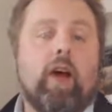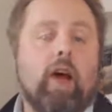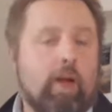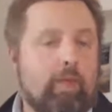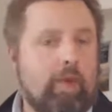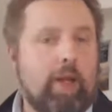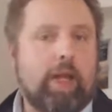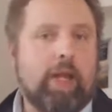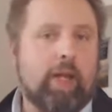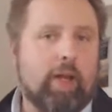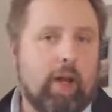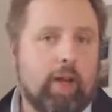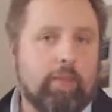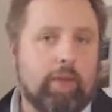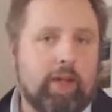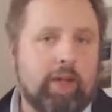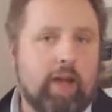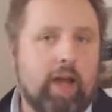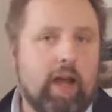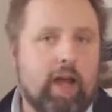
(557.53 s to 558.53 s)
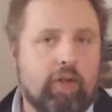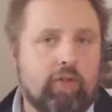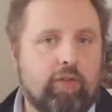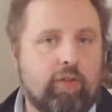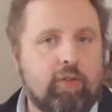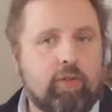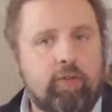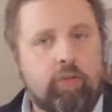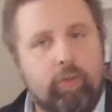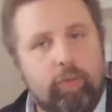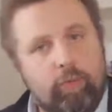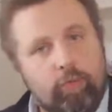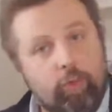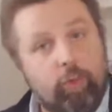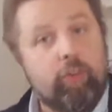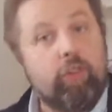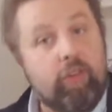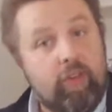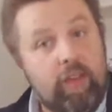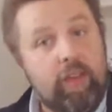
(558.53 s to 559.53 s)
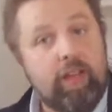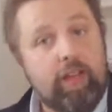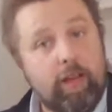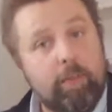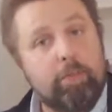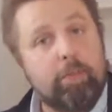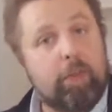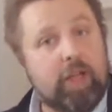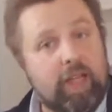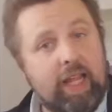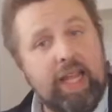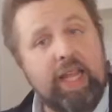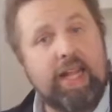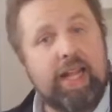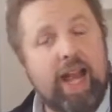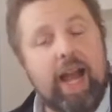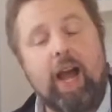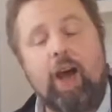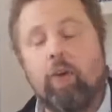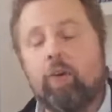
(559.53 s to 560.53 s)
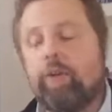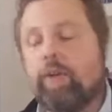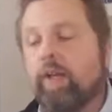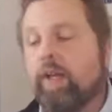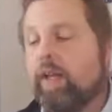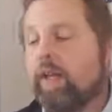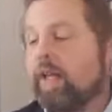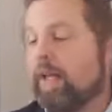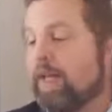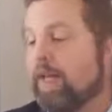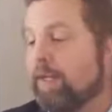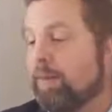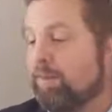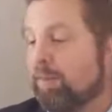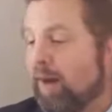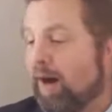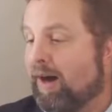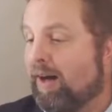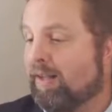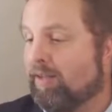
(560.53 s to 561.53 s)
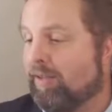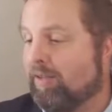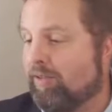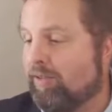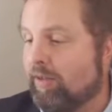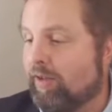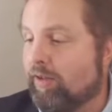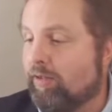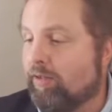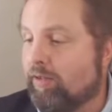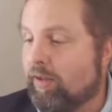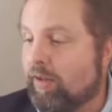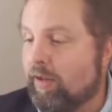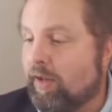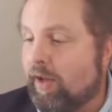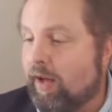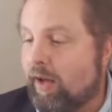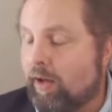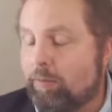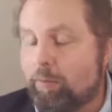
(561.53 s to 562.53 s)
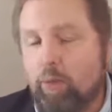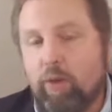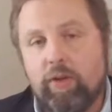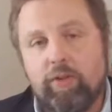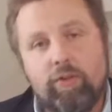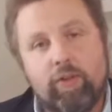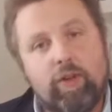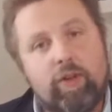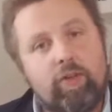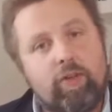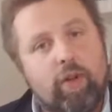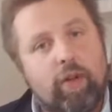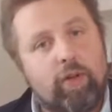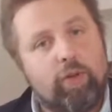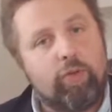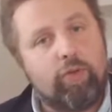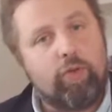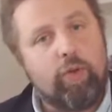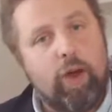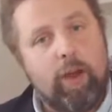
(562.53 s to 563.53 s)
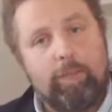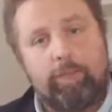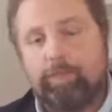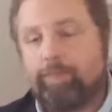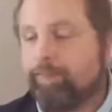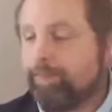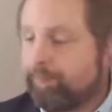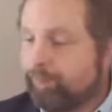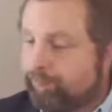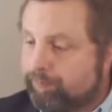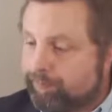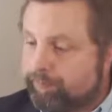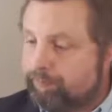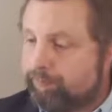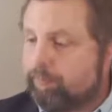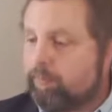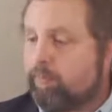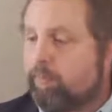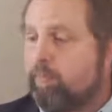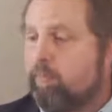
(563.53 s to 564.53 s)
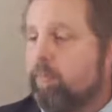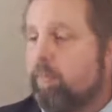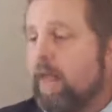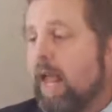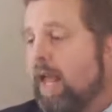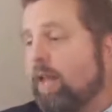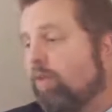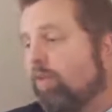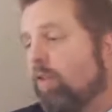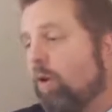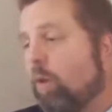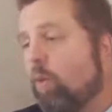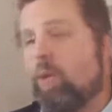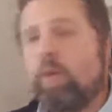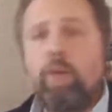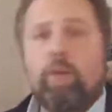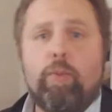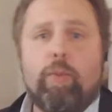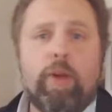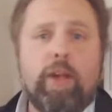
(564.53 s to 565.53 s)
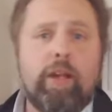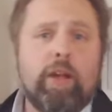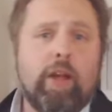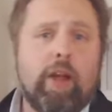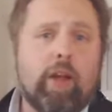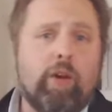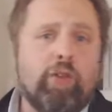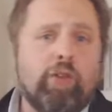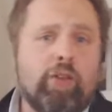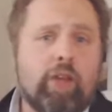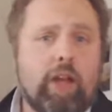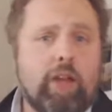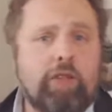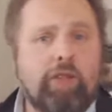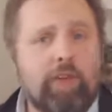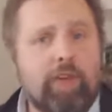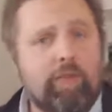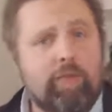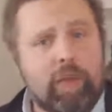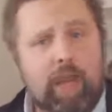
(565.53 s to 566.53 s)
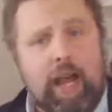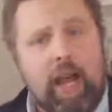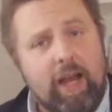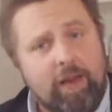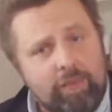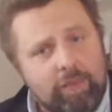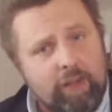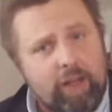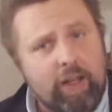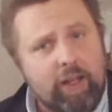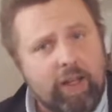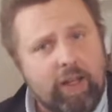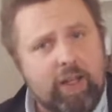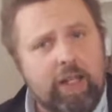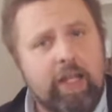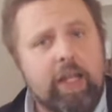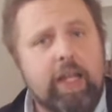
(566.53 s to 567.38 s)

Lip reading: of economic nationalism as we're seeing them played out in the policies of President Donald Trump. And so with the renegotiation of NAFTA,